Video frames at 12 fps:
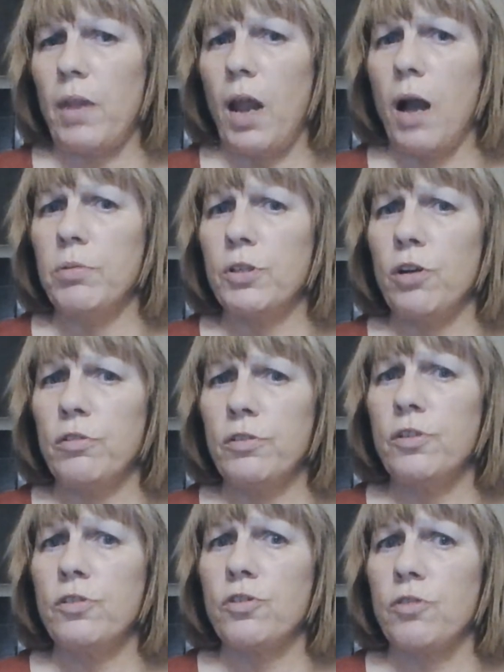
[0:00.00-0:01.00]
I was
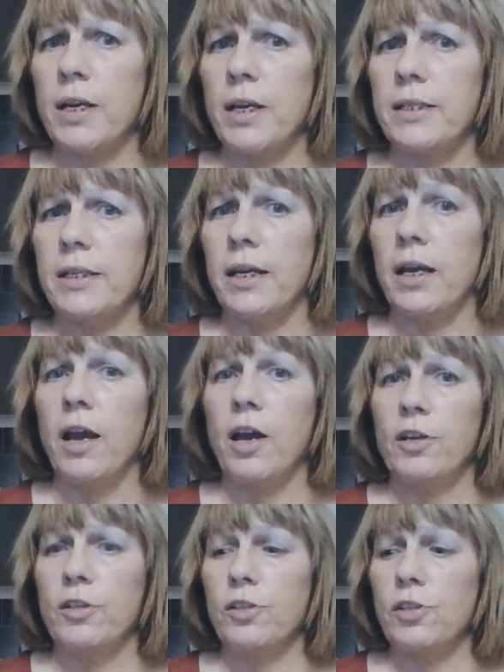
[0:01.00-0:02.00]
concentrating
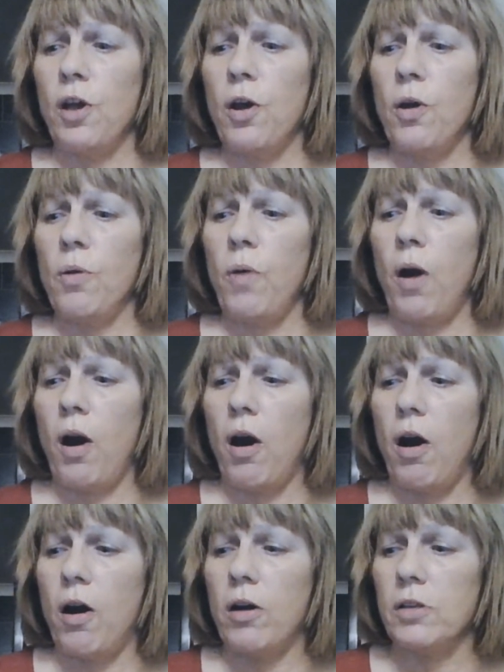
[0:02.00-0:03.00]
so
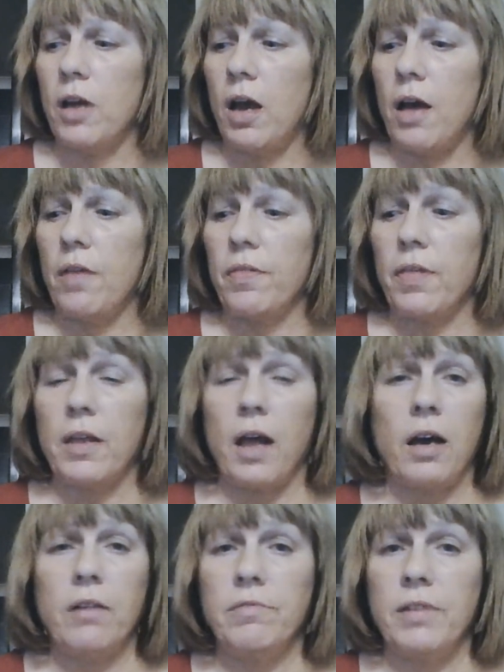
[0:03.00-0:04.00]
hard that
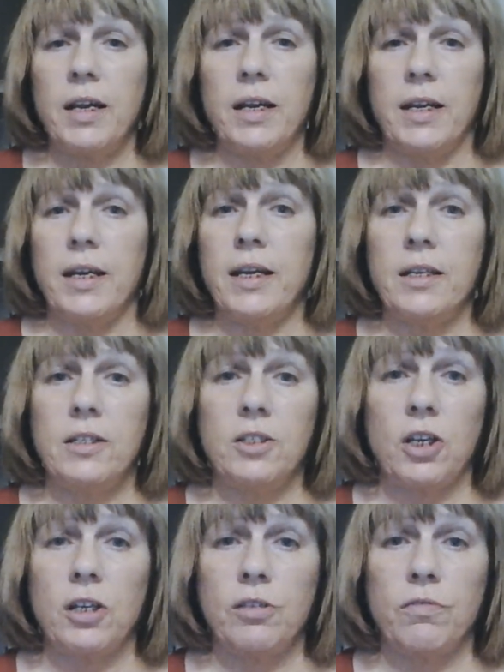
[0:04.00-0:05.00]
I really
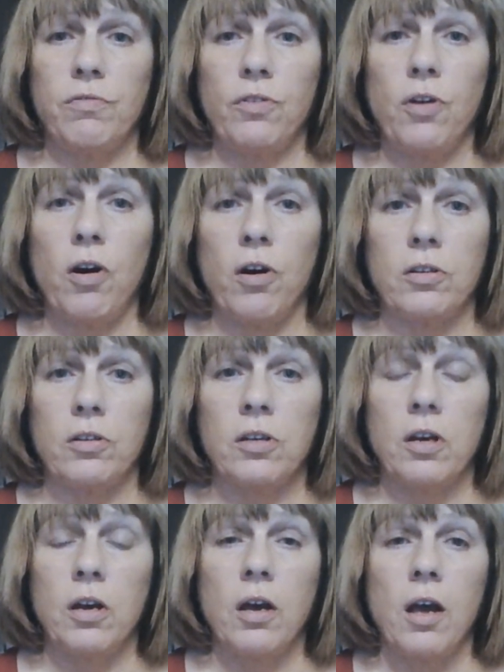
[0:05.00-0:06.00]
just forgot.
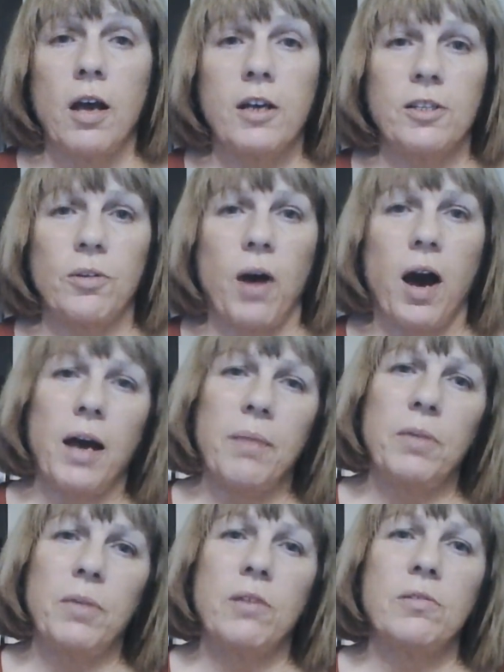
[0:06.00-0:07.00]
So
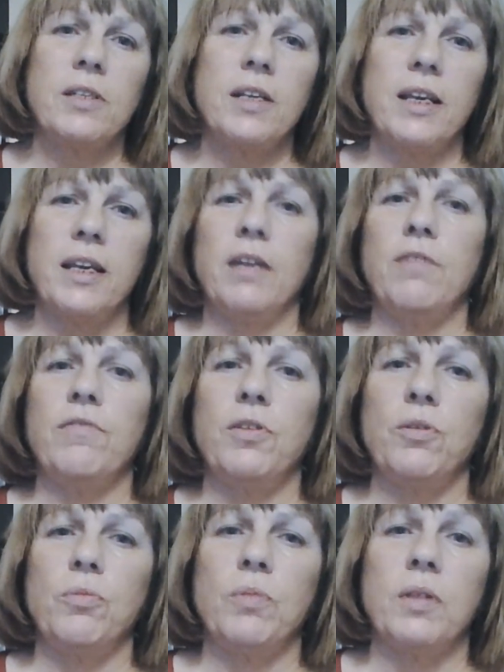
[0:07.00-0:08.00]
I'm going to leave
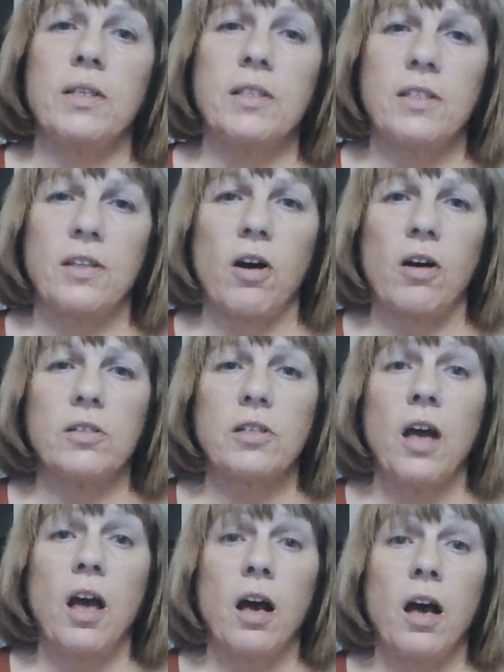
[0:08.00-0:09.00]
you with the start
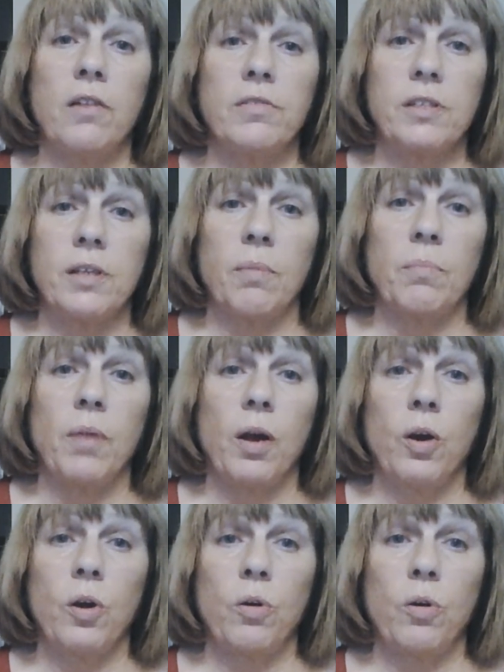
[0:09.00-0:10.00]
of some
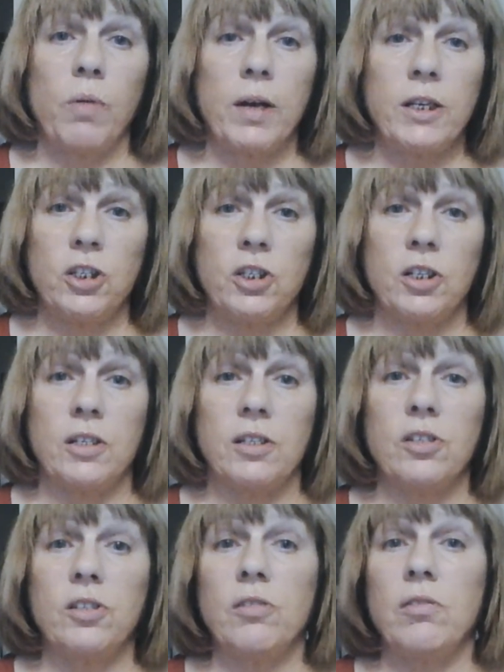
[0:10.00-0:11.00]

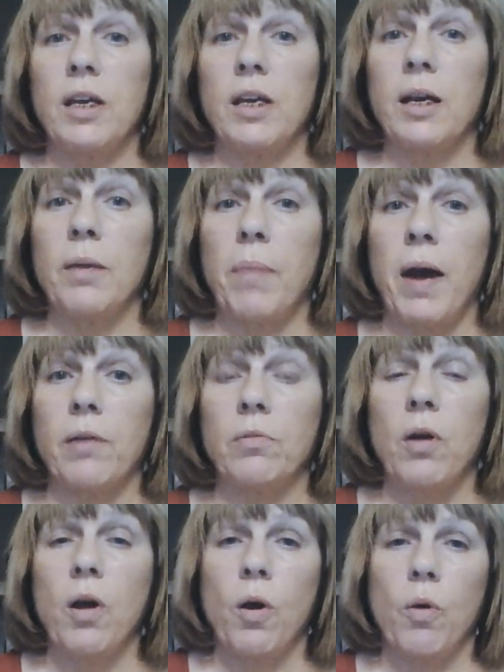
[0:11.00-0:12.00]
questions to think about
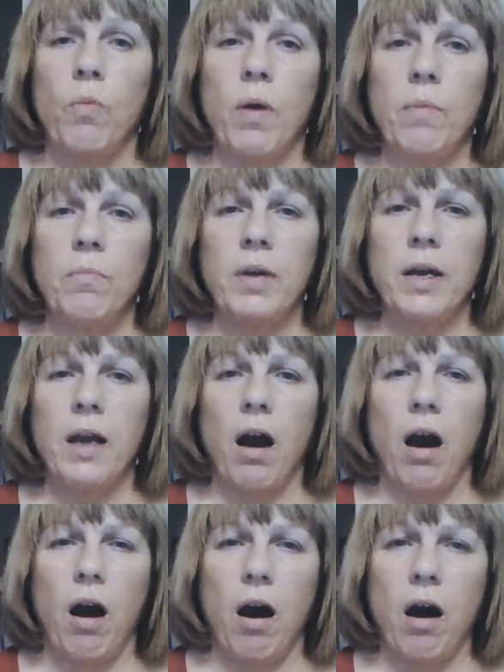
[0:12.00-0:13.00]
when we
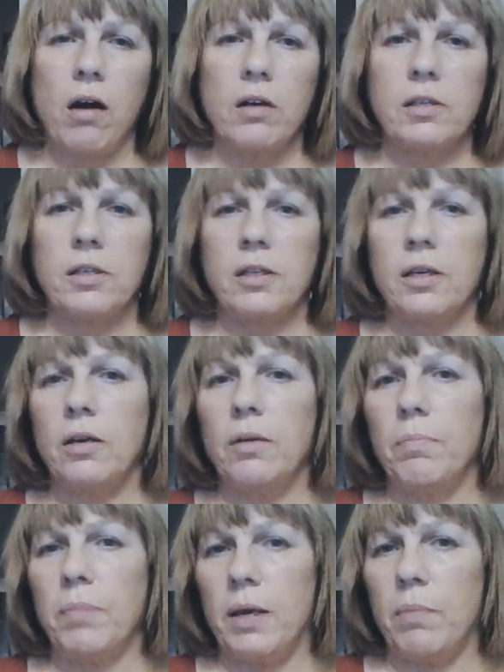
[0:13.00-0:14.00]
ask
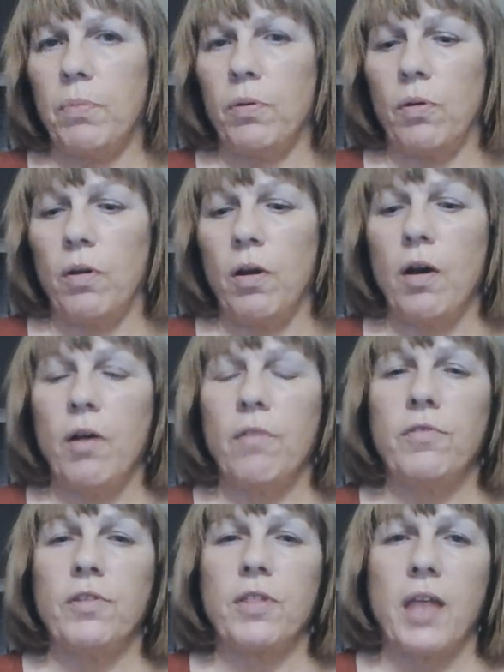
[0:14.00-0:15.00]
people
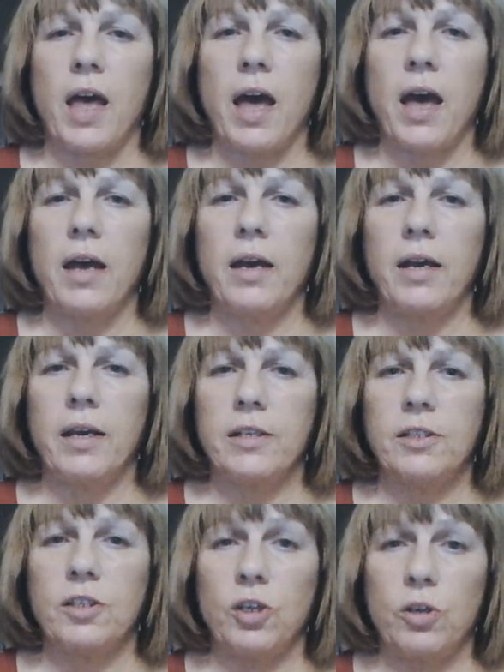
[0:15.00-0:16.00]
for their
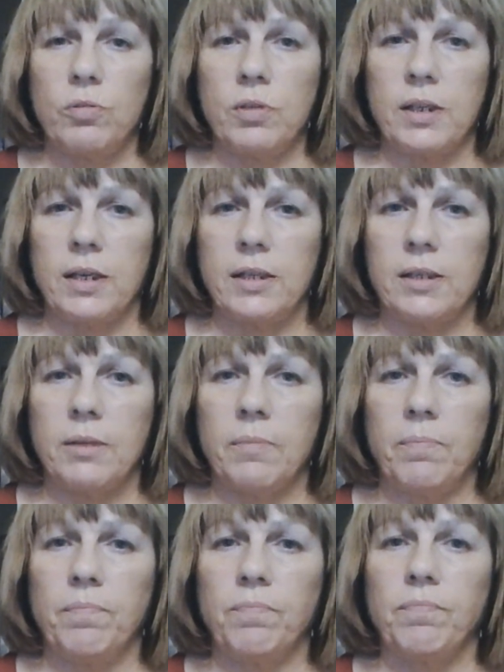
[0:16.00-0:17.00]
excuses.
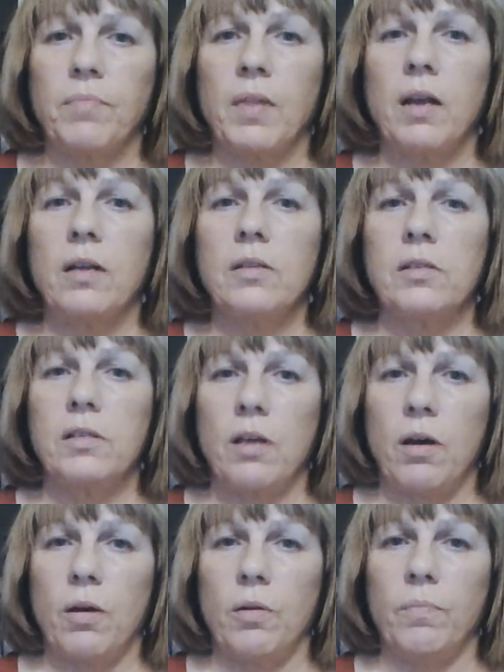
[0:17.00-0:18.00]

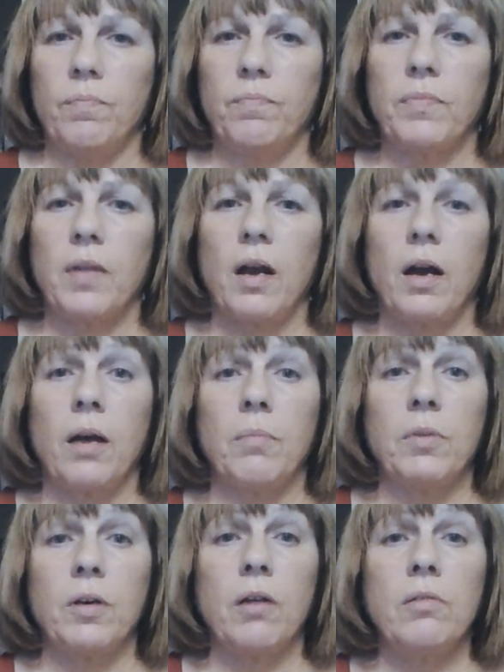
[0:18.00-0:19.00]
So
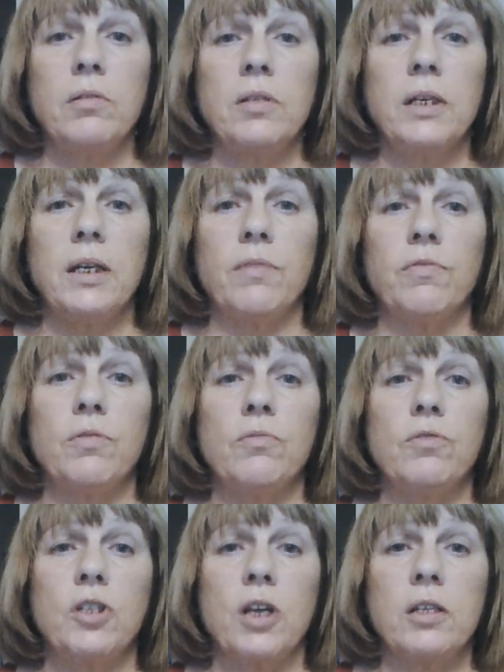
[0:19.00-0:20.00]
I'm going to give you
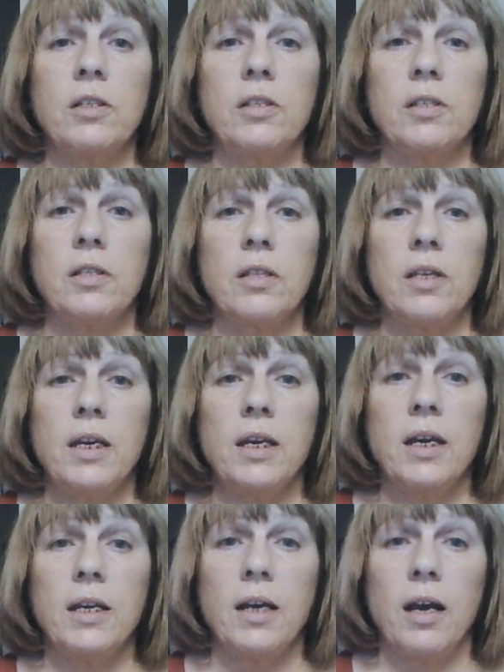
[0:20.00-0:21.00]
just
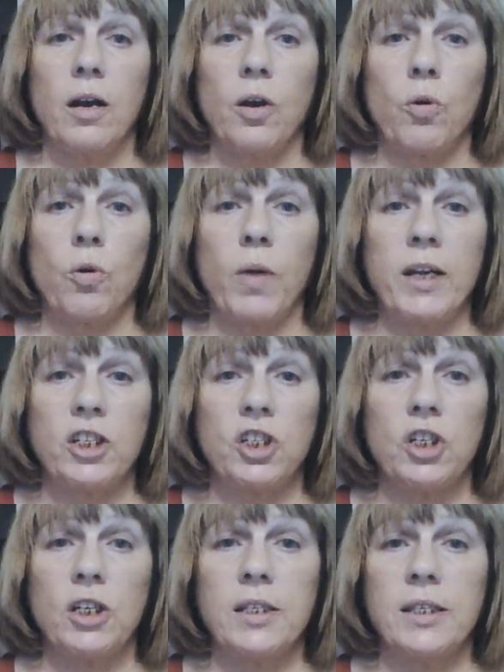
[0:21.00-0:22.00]
the
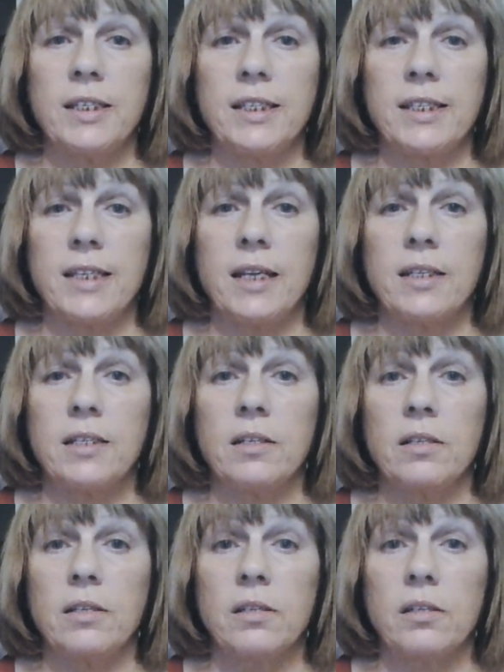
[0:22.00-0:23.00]
question
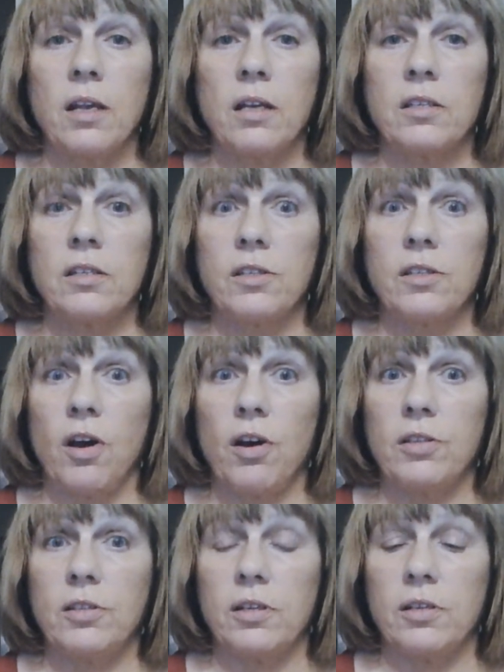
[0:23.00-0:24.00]
sentence
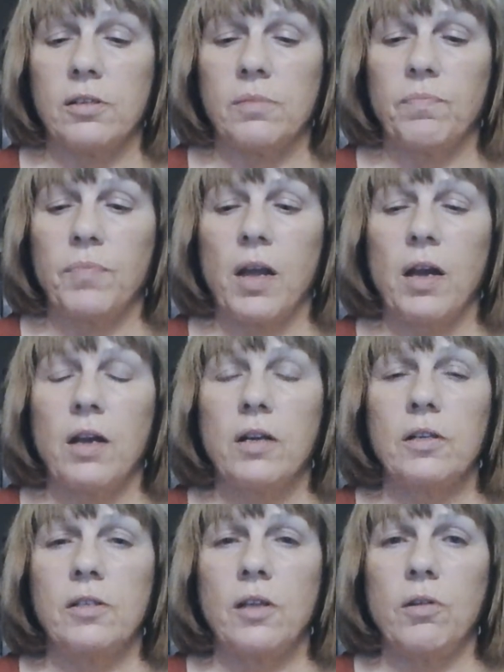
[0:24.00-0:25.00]
starters.
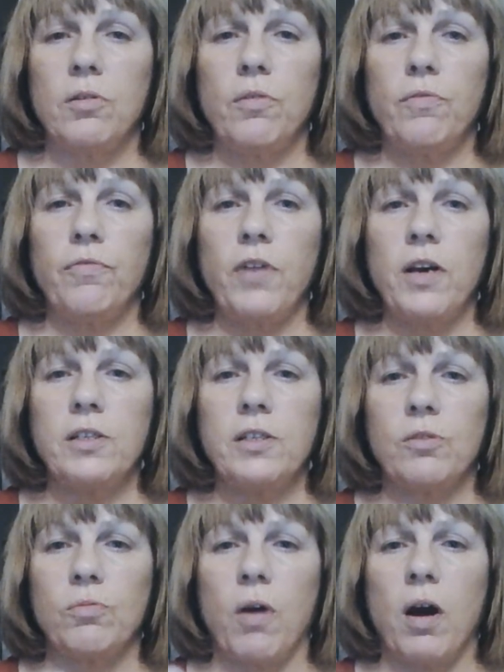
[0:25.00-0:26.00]
So your
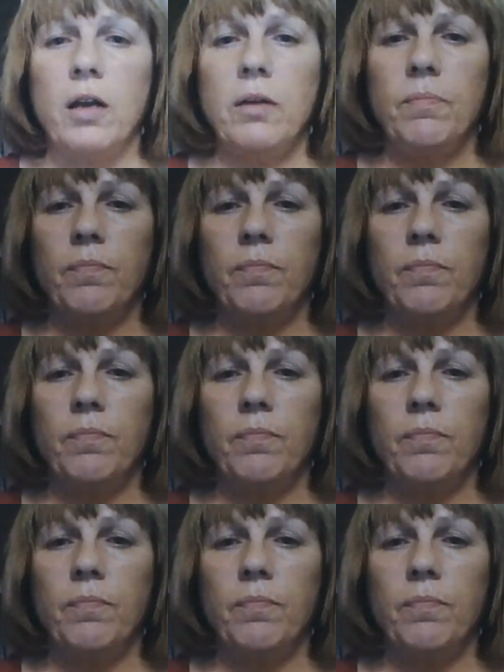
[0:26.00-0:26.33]
first one,